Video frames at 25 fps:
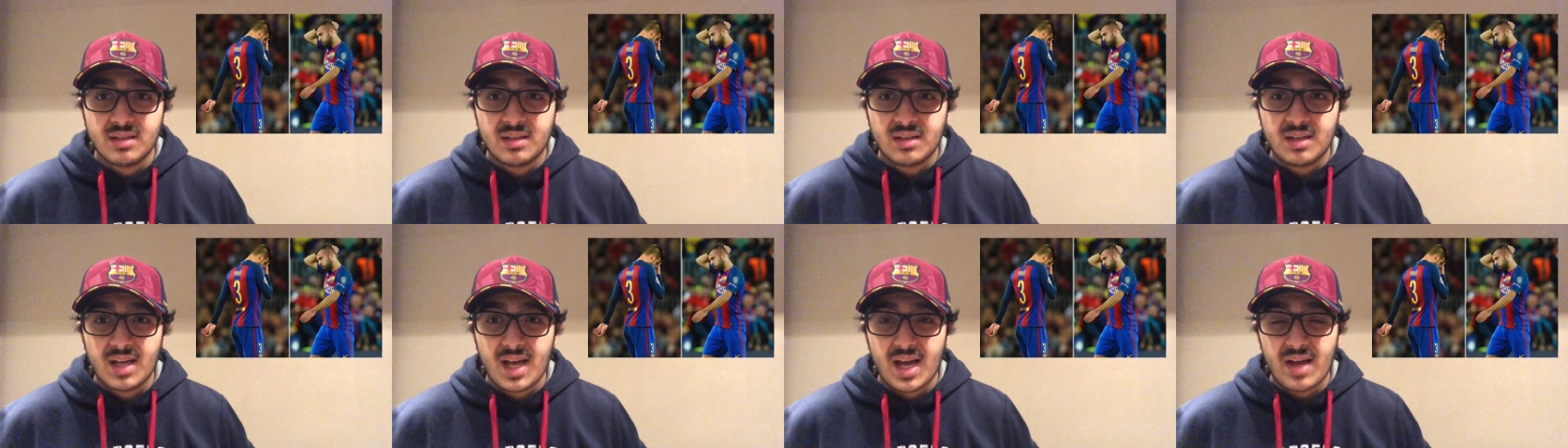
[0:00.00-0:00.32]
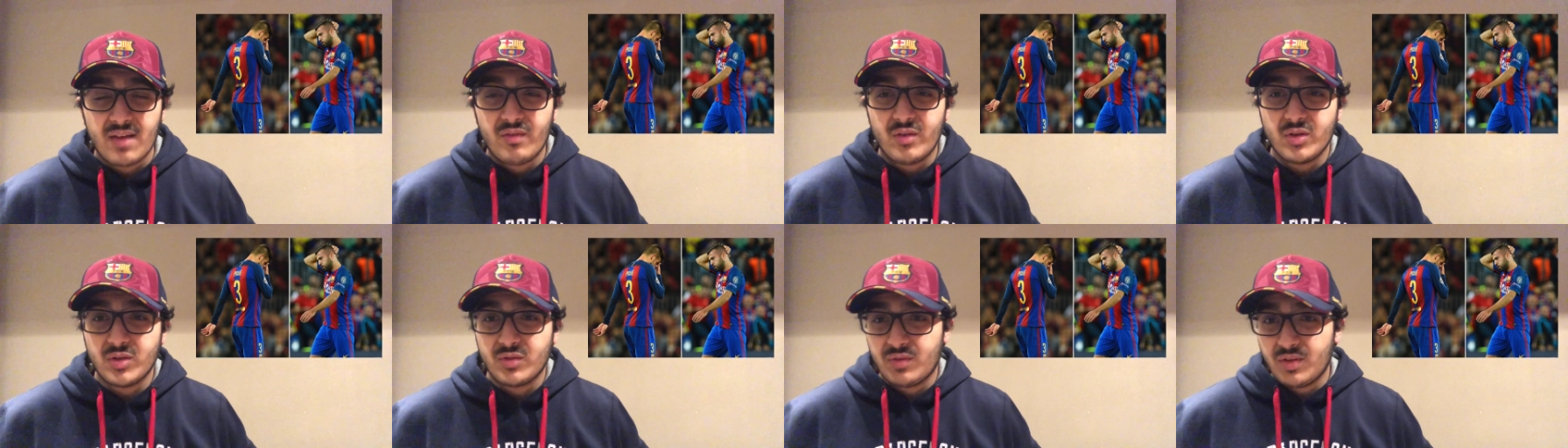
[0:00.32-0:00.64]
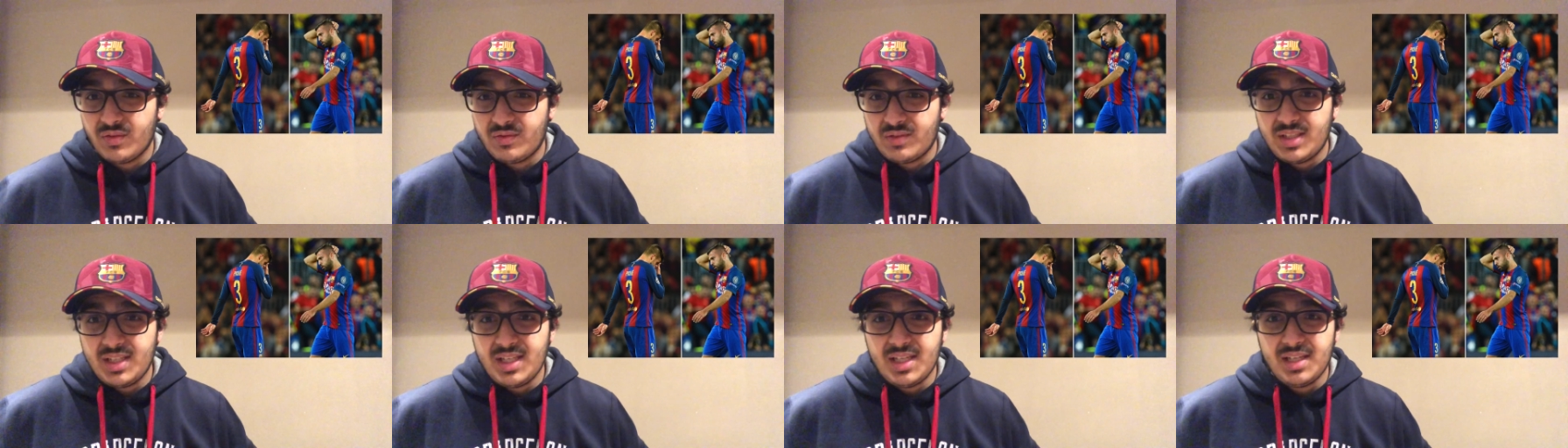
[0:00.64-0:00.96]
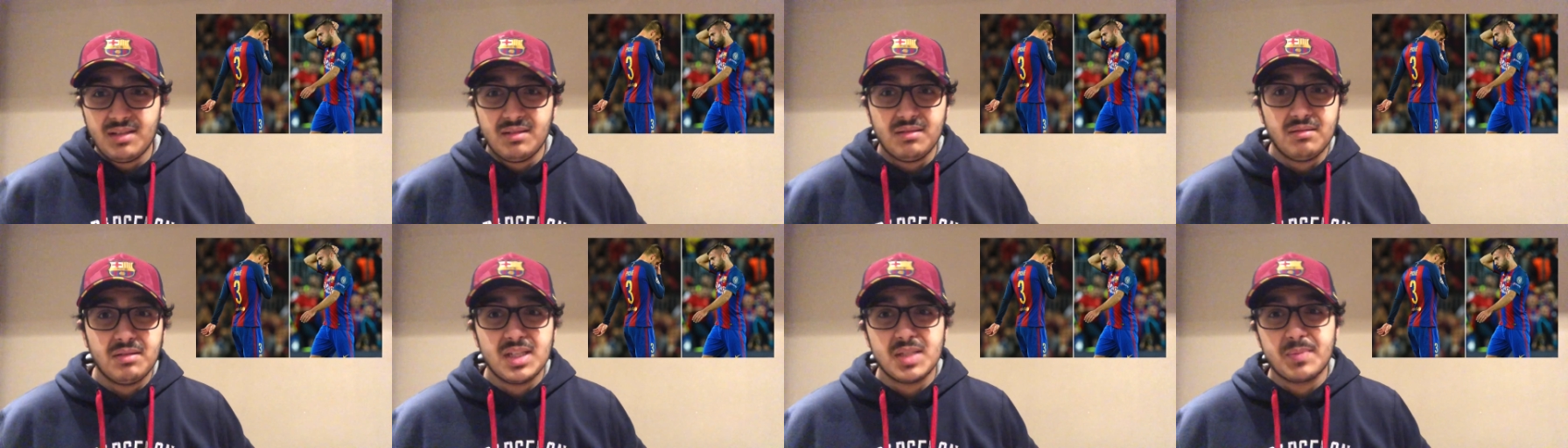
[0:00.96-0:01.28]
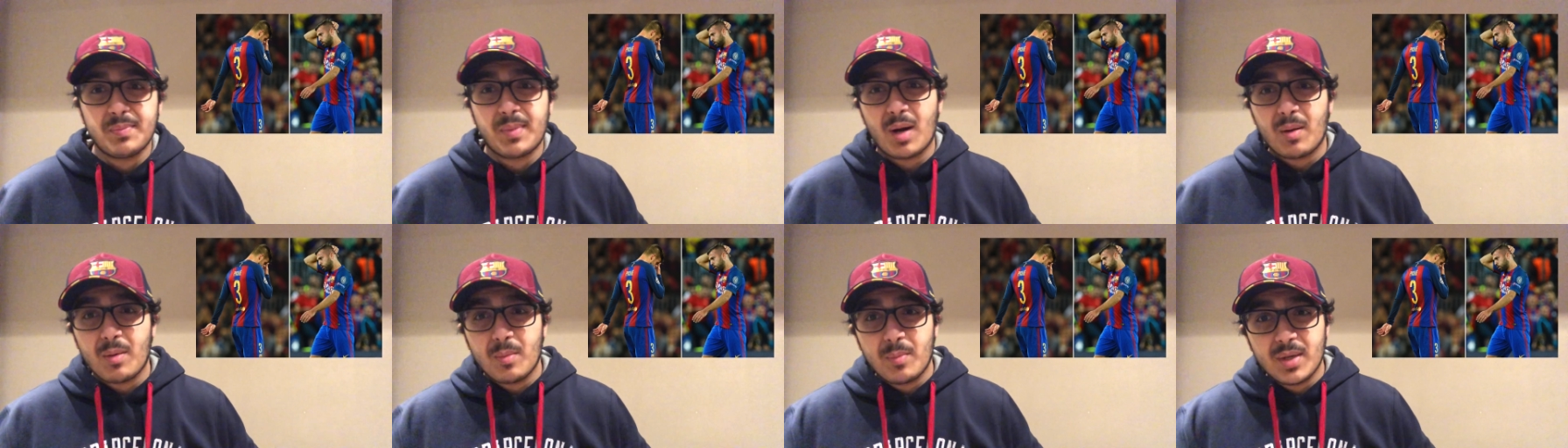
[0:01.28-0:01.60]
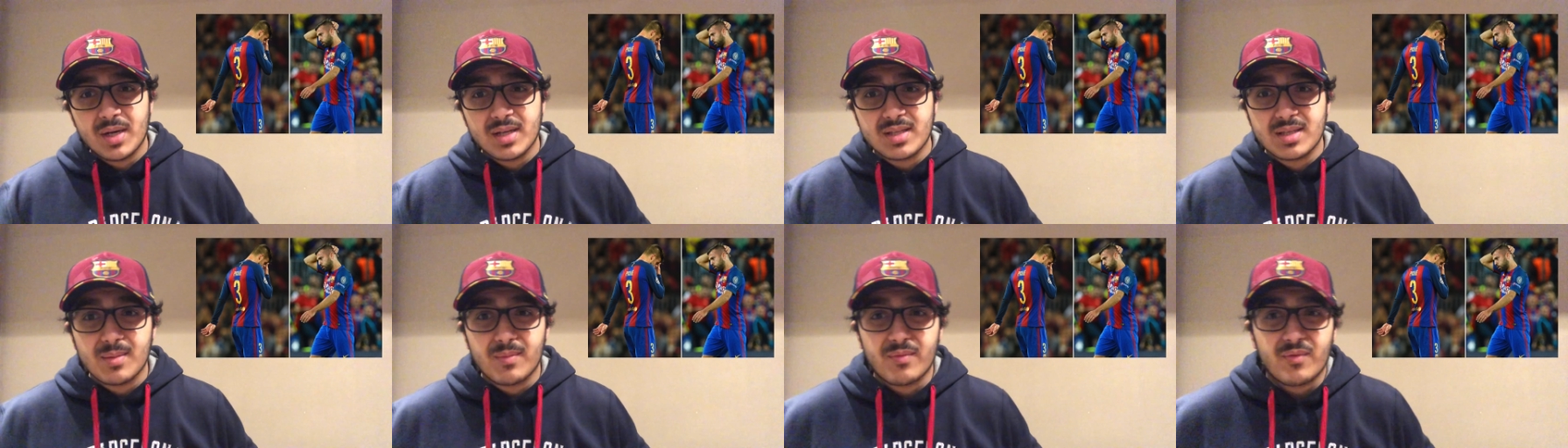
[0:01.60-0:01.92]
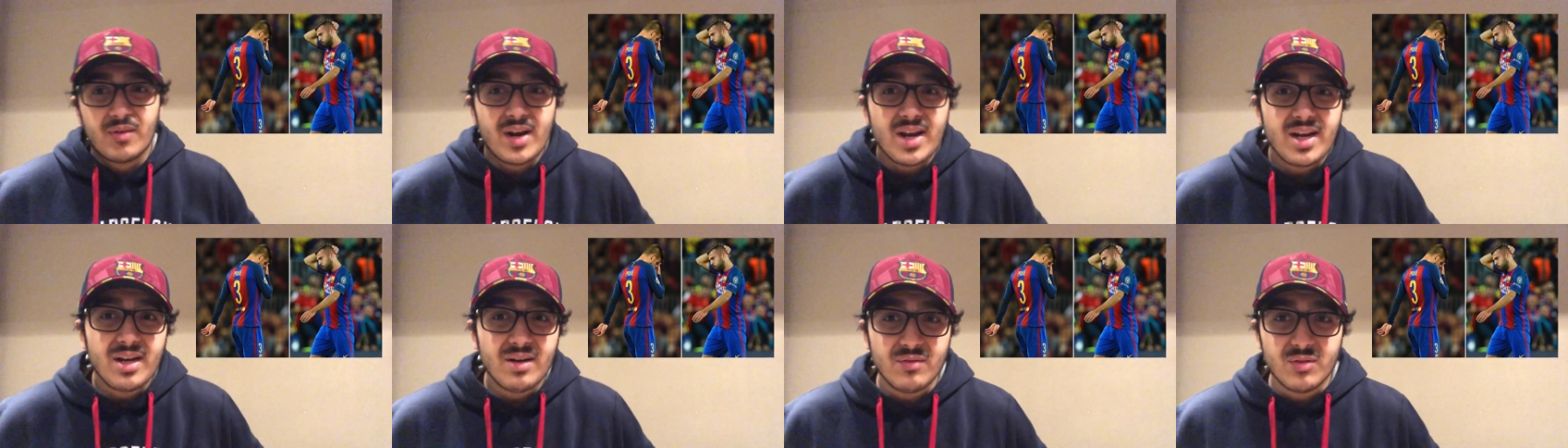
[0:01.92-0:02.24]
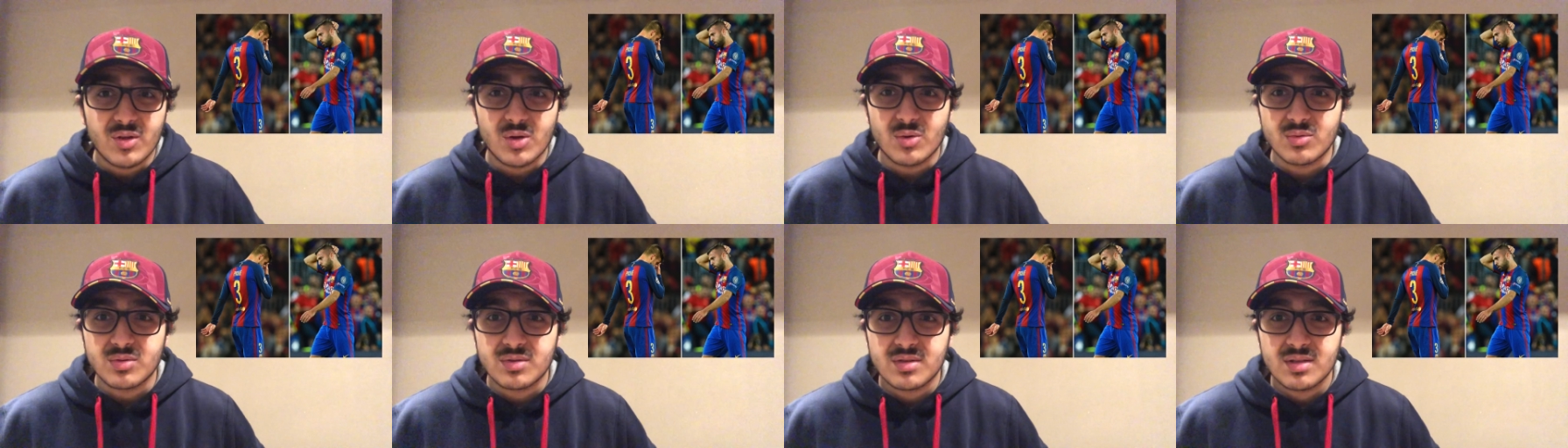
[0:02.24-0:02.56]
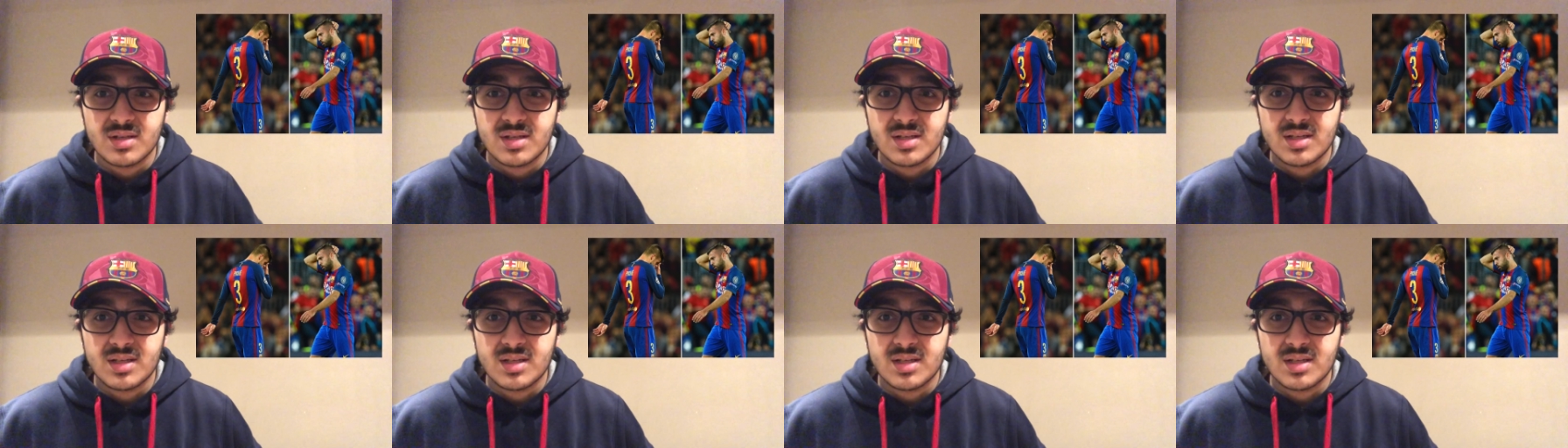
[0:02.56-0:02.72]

Out of those 15, he's probably been a sub for 8 of those.